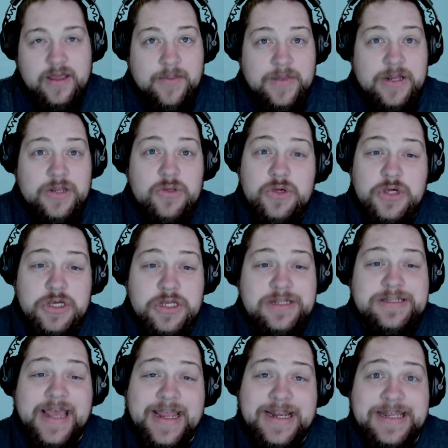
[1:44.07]
I mean, you
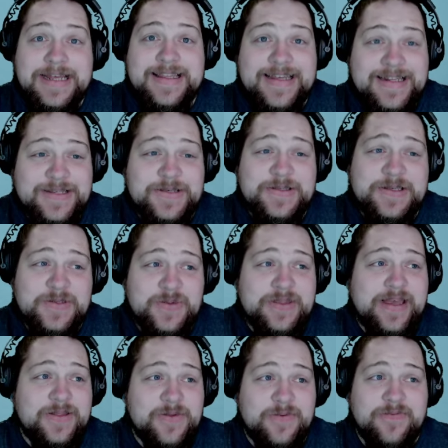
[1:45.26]
could technically do this
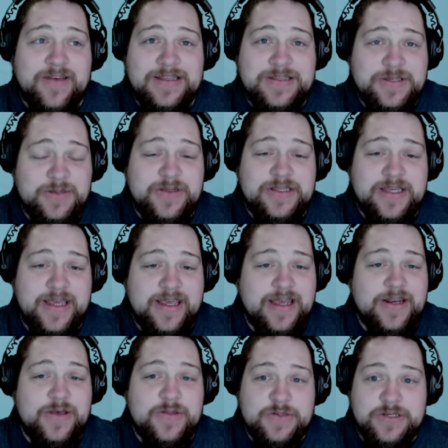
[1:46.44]
without the refined scuba tank. I
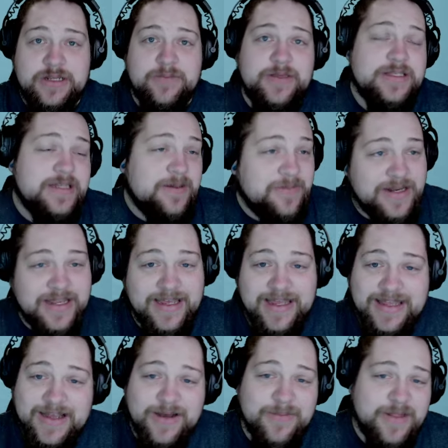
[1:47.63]
know there's going to be somebody
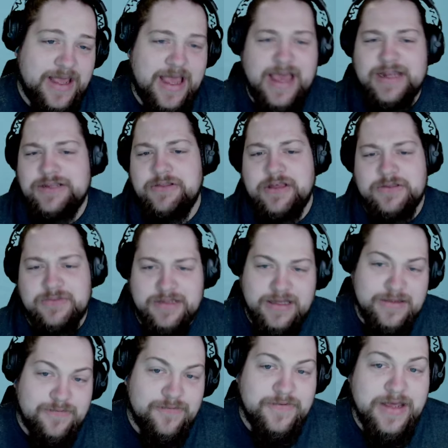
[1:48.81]
in there like, I do that
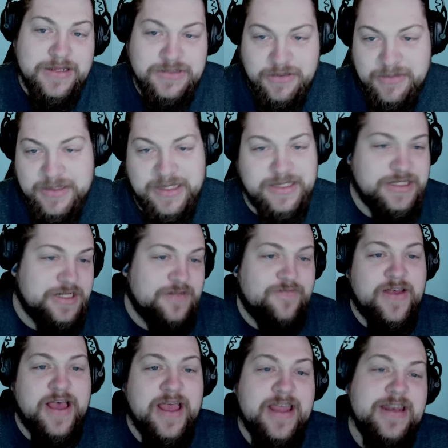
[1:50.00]
without the refined scuba tank just
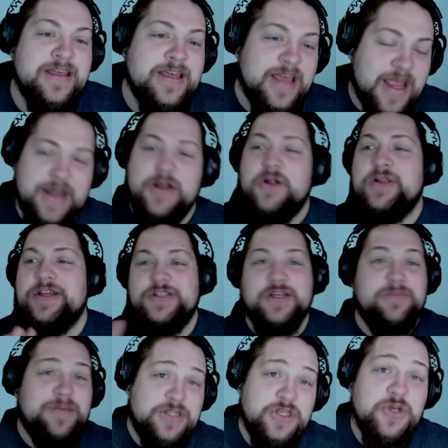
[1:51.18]
fine, and it only
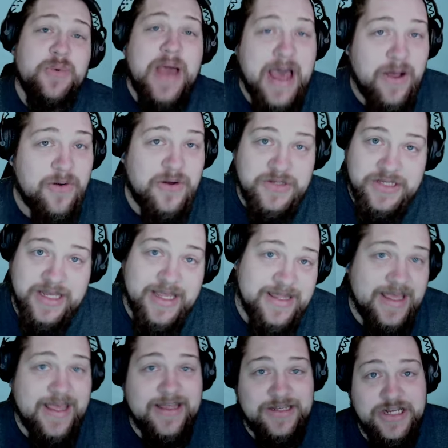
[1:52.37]
took me two hours to get
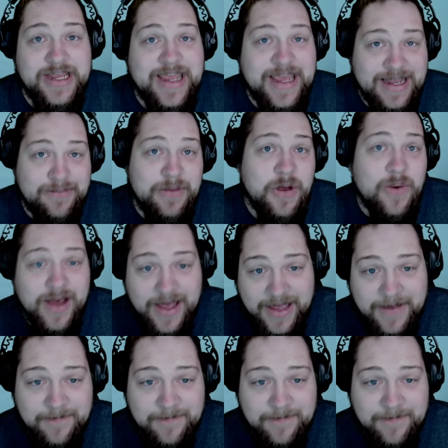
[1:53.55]
that gigantic moai.